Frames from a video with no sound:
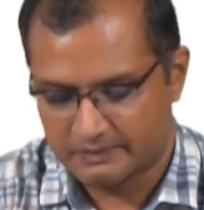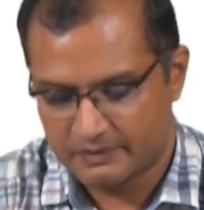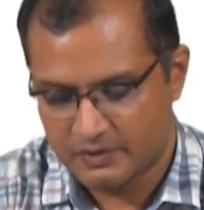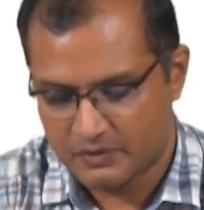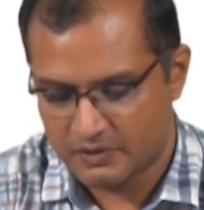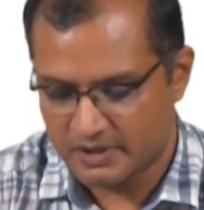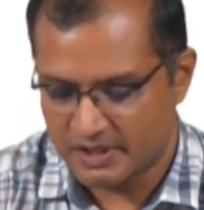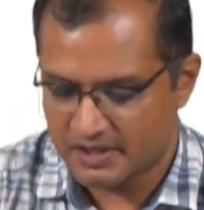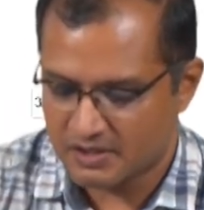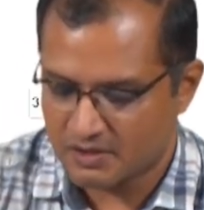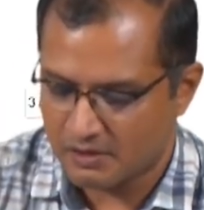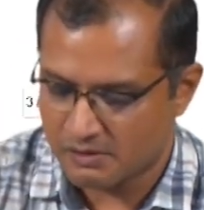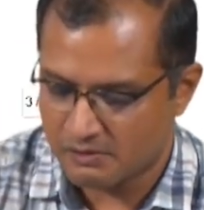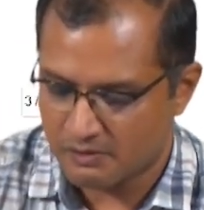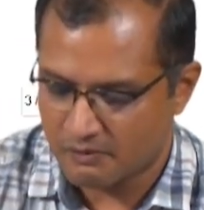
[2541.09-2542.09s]
So, this is
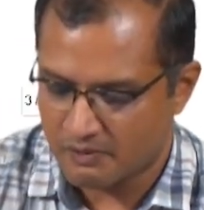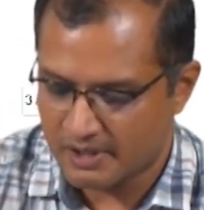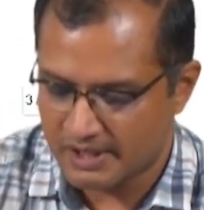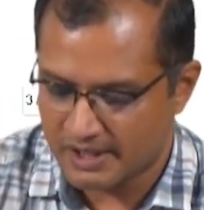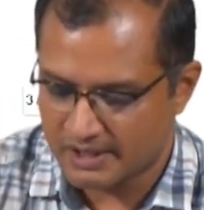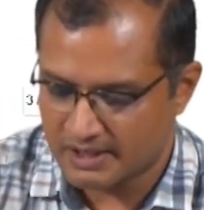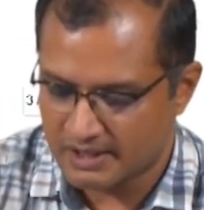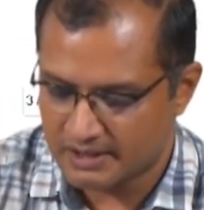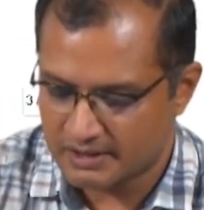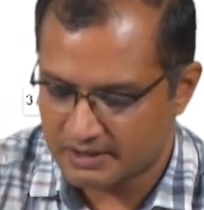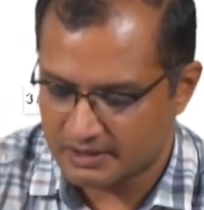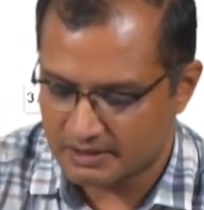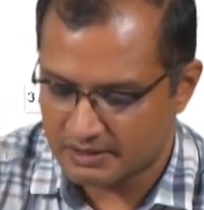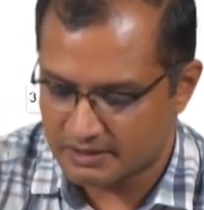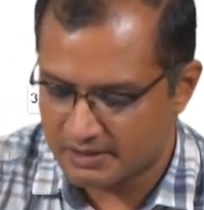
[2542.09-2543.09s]
also a quantity
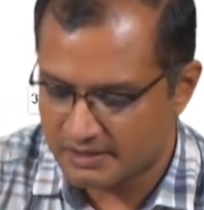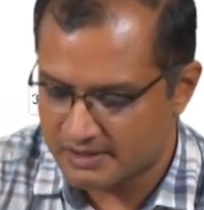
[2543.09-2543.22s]
that